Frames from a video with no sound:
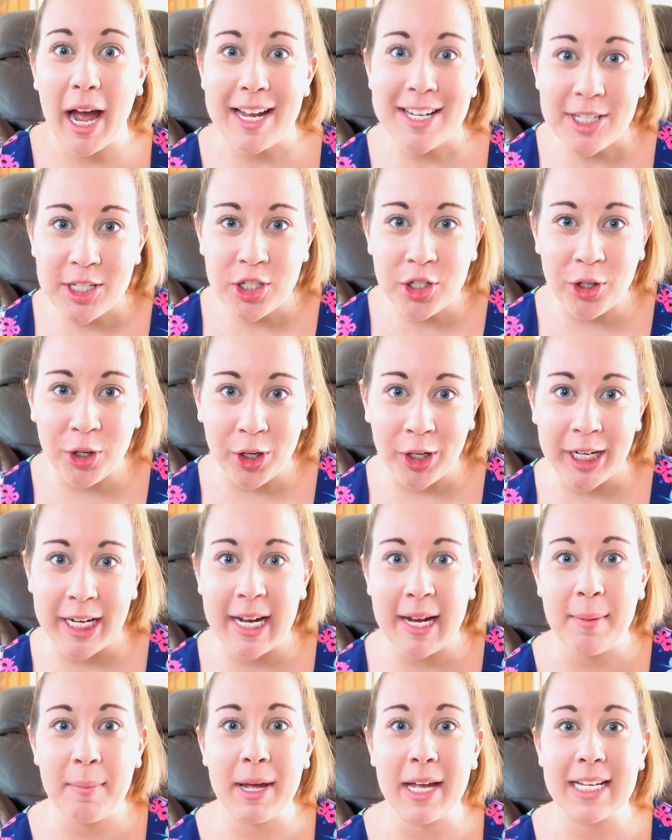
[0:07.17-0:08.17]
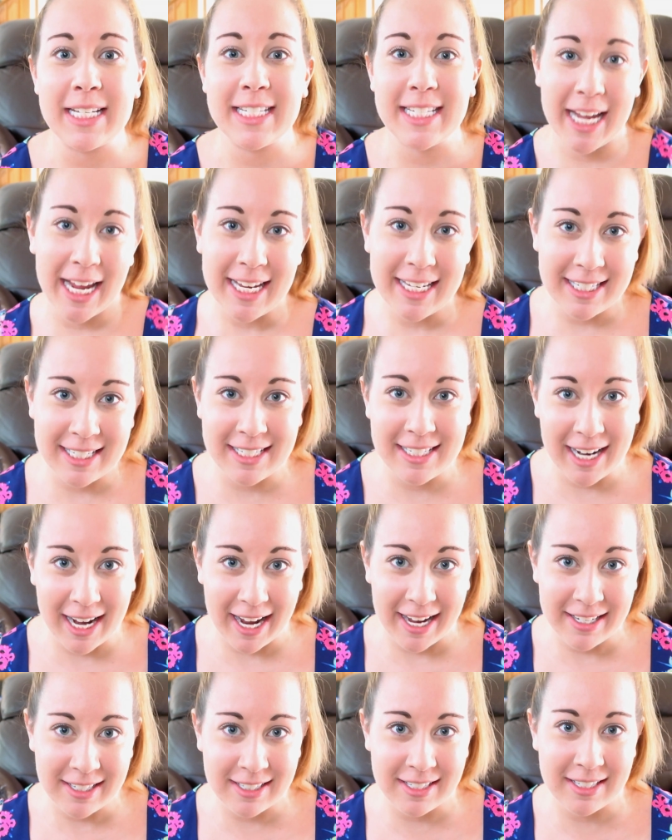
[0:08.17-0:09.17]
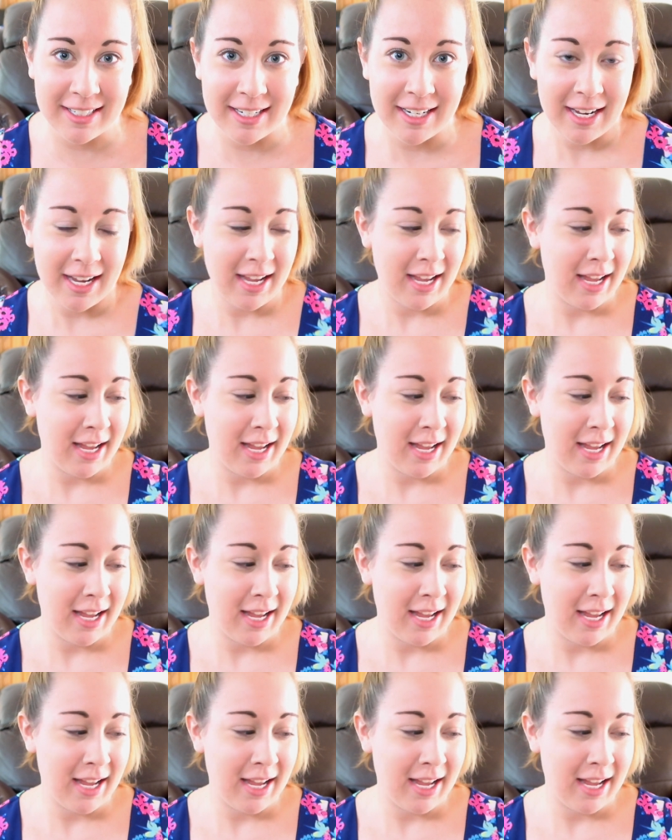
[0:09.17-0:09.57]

ice cream taste test.